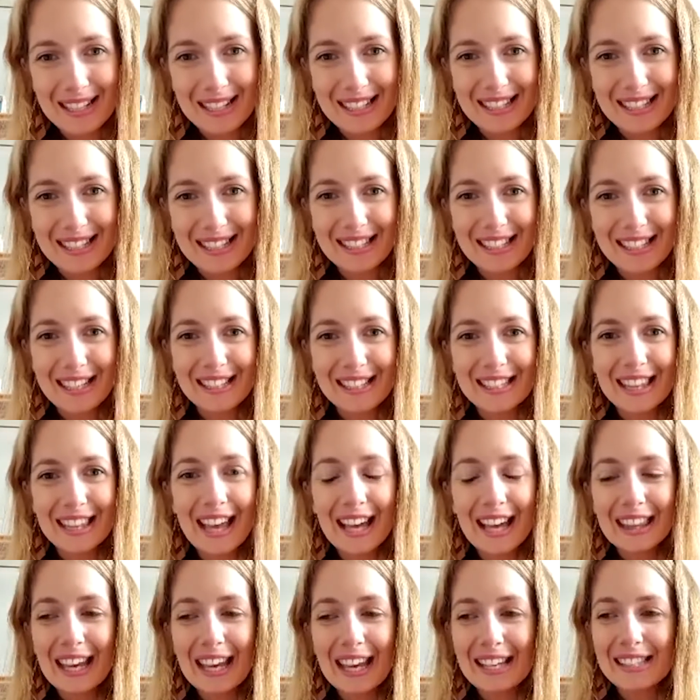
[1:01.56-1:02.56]
So
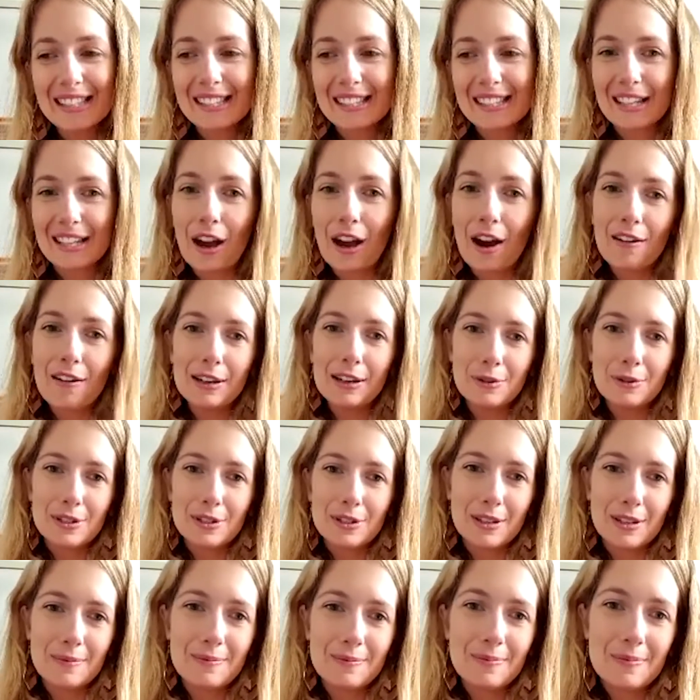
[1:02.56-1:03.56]
that's currently what
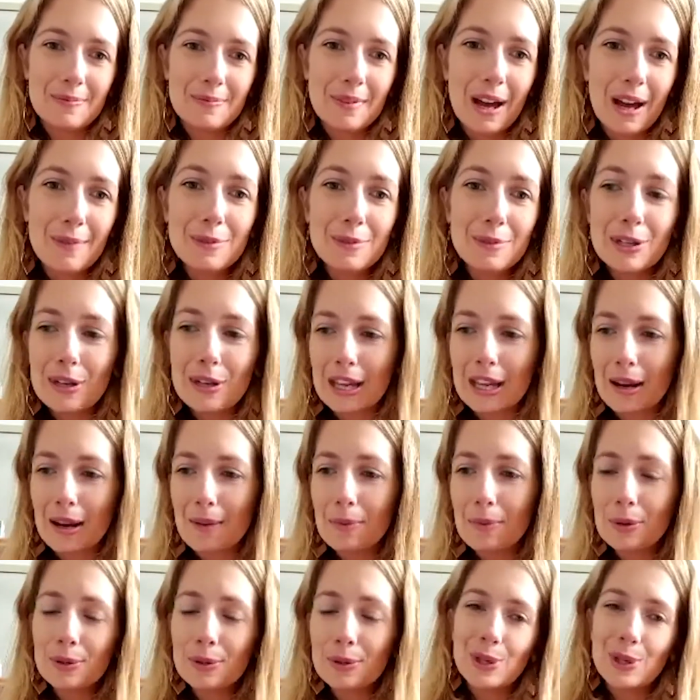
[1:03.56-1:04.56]
I'm doing, and I'm
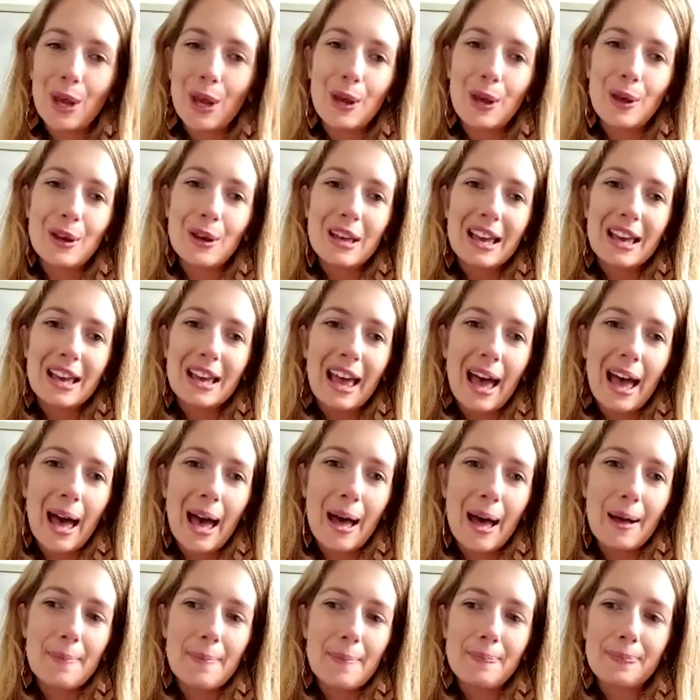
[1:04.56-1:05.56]
also
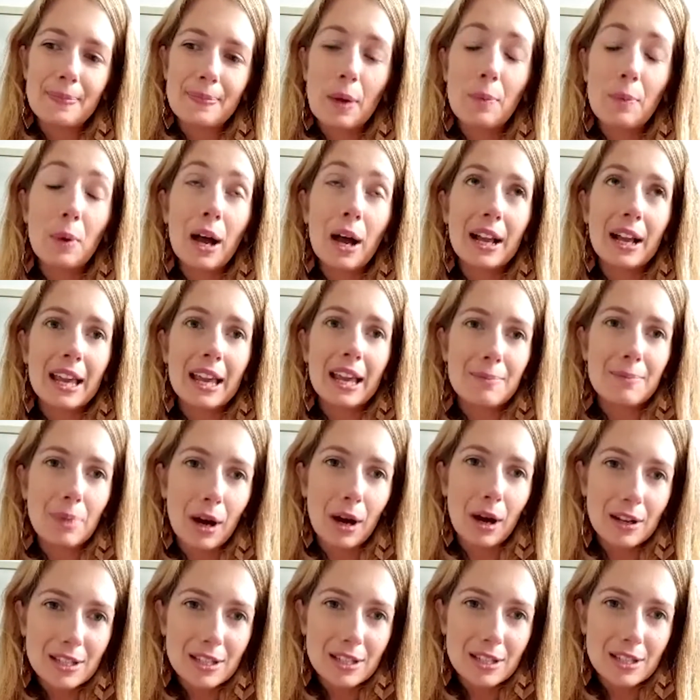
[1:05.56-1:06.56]
working
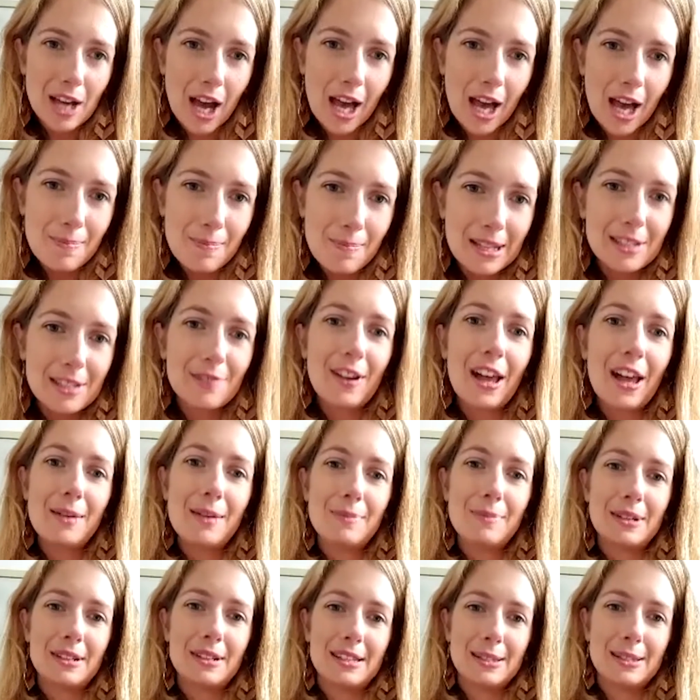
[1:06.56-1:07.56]
part-time in
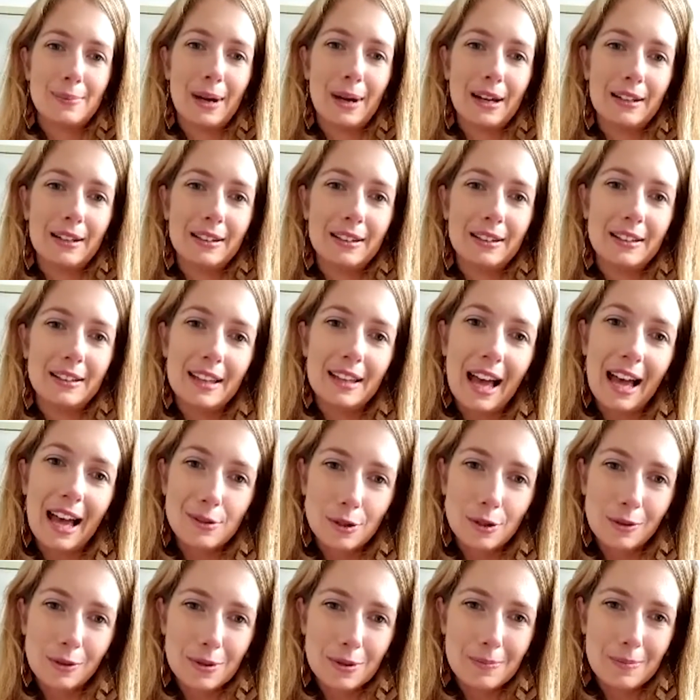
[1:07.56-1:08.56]
development as well at
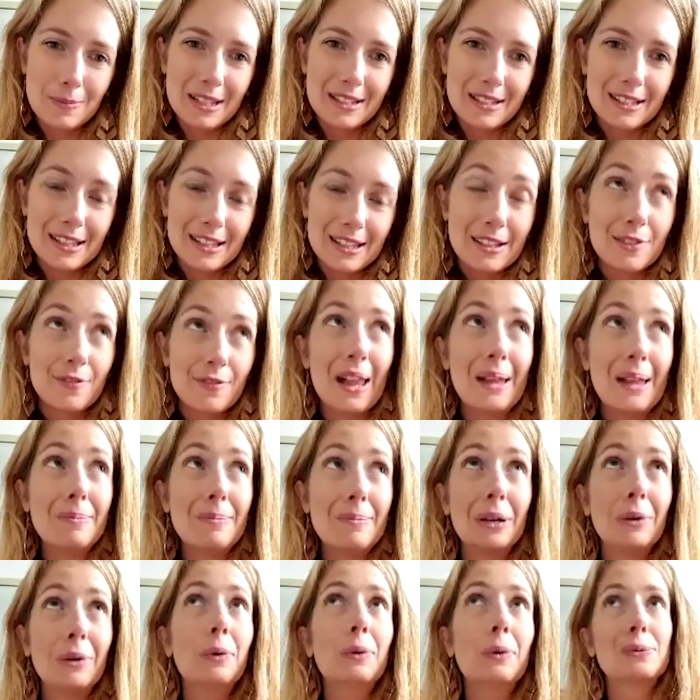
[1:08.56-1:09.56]
Optimum, so
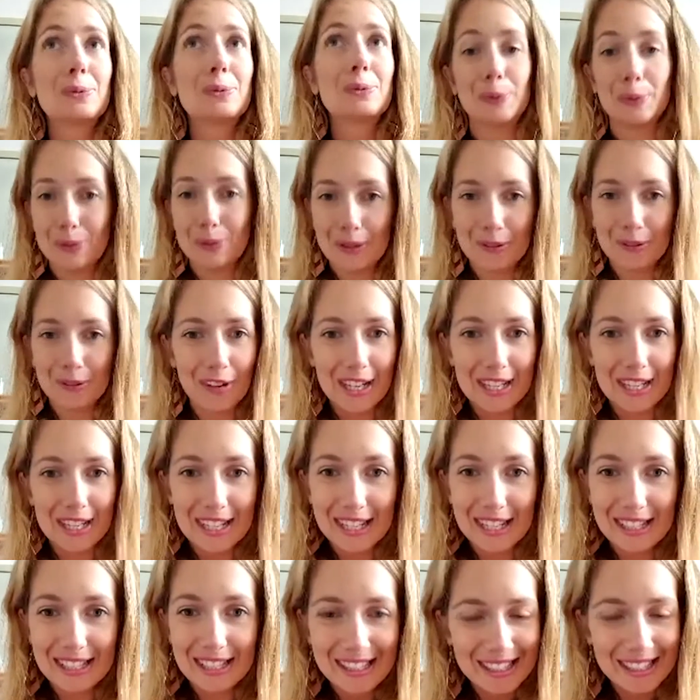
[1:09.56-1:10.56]
developing all sorts of
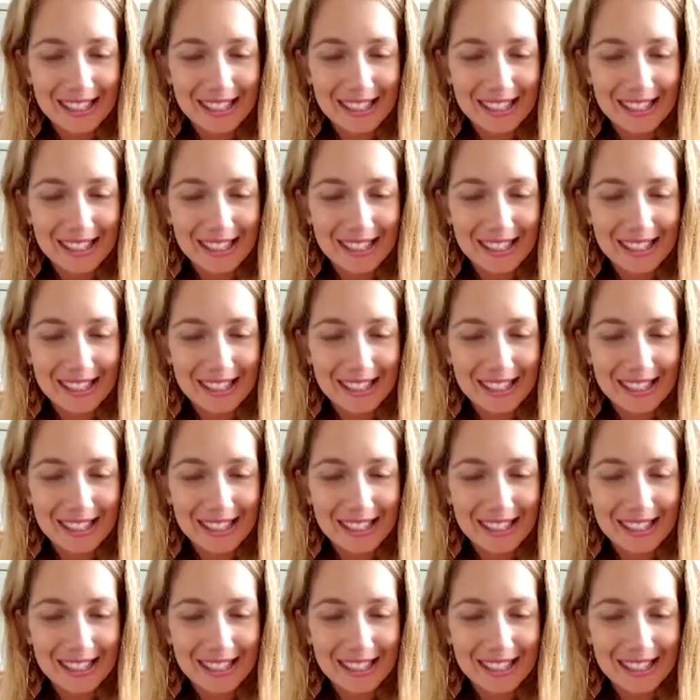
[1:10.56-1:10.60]
ideas.